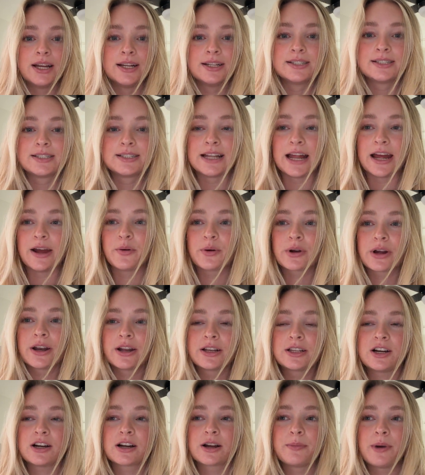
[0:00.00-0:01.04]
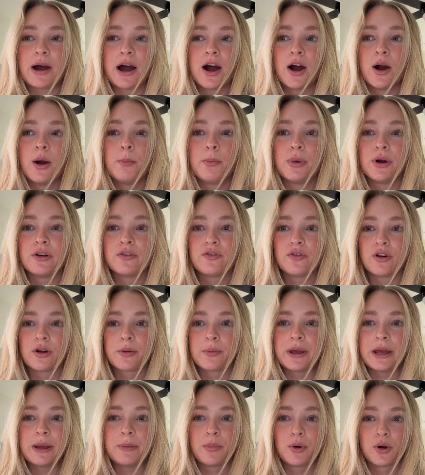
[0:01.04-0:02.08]
Today we're going to talk about
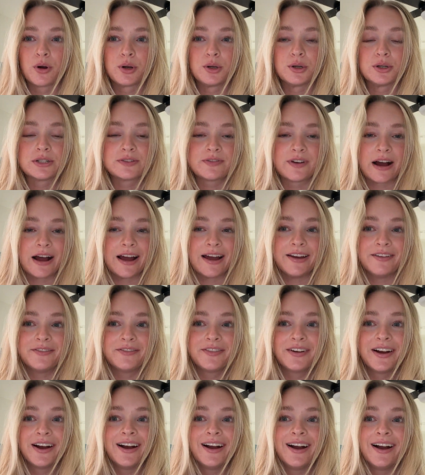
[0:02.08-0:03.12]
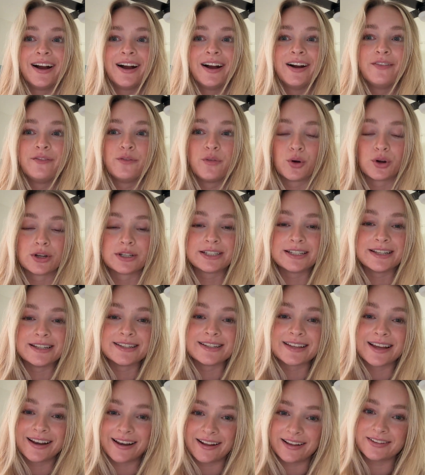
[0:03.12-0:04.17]
performing Porter's 5 forces
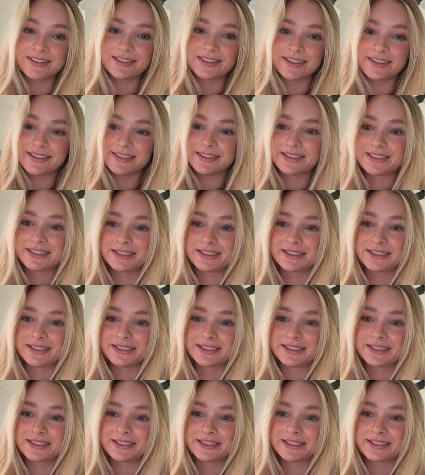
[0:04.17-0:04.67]
analysis.